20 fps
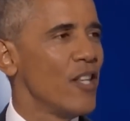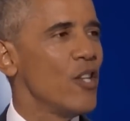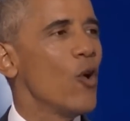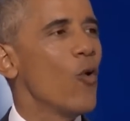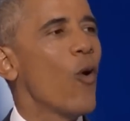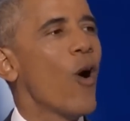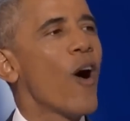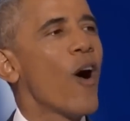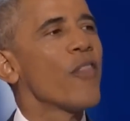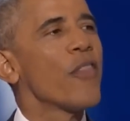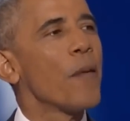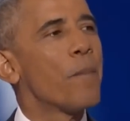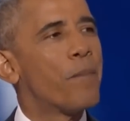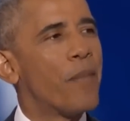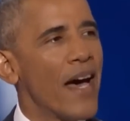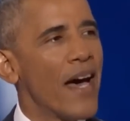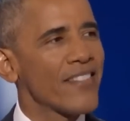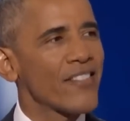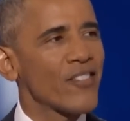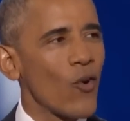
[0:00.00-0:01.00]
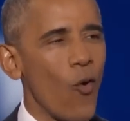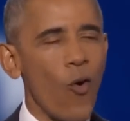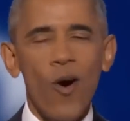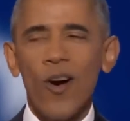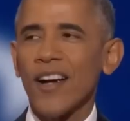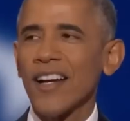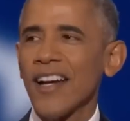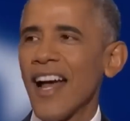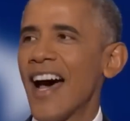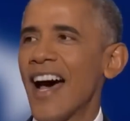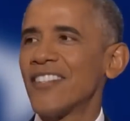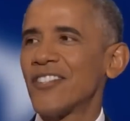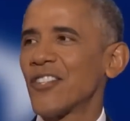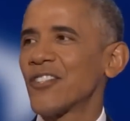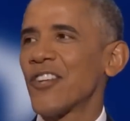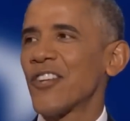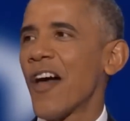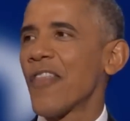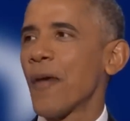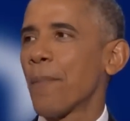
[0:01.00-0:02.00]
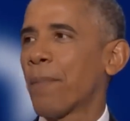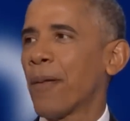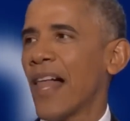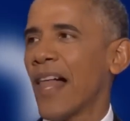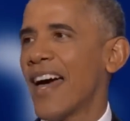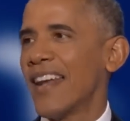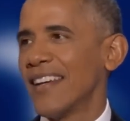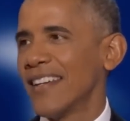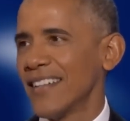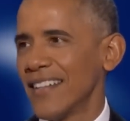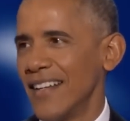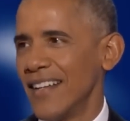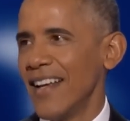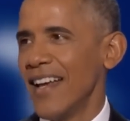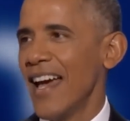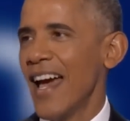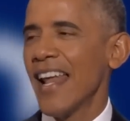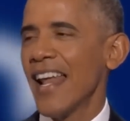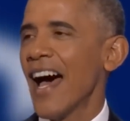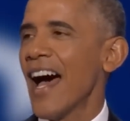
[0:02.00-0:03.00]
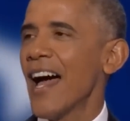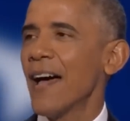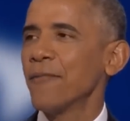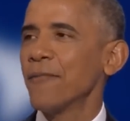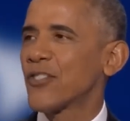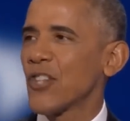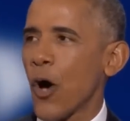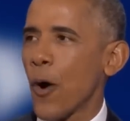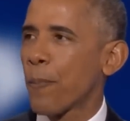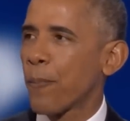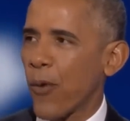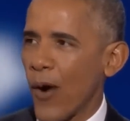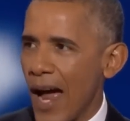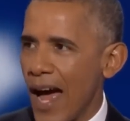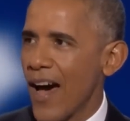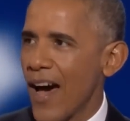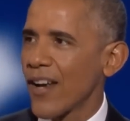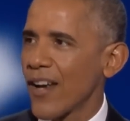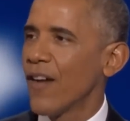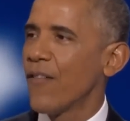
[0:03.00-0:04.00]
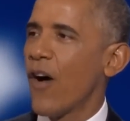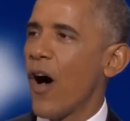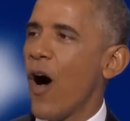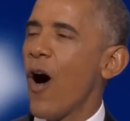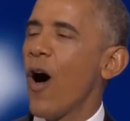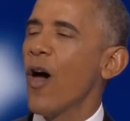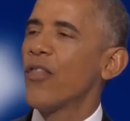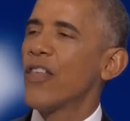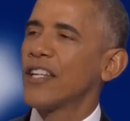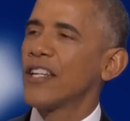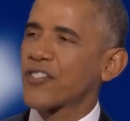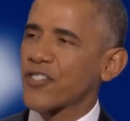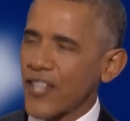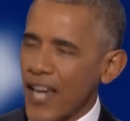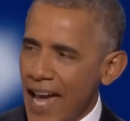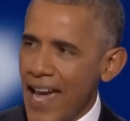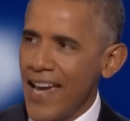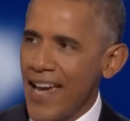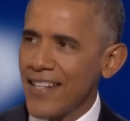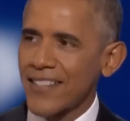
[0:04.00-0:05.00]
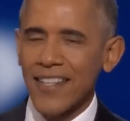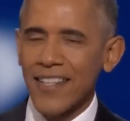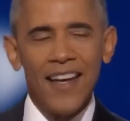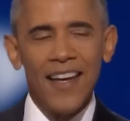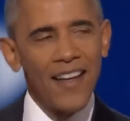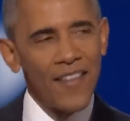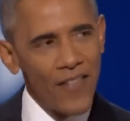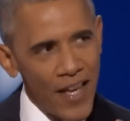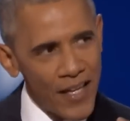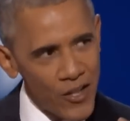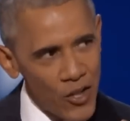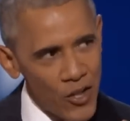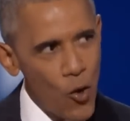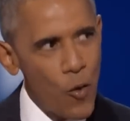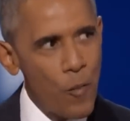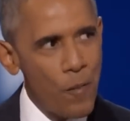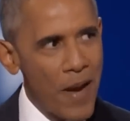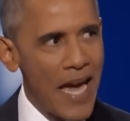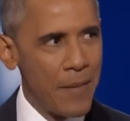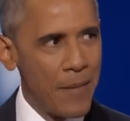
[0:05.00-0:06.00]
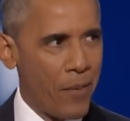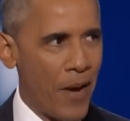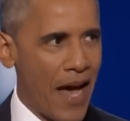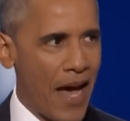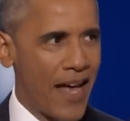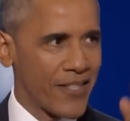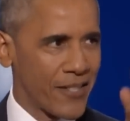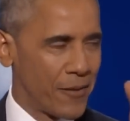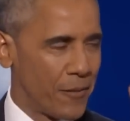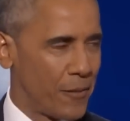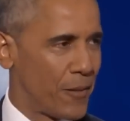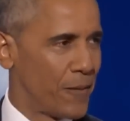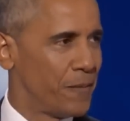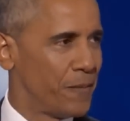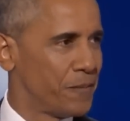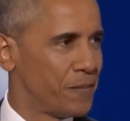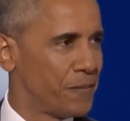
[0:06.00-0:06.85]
You are the best organizers on the planet, and I am so proud of all the change that you made possible.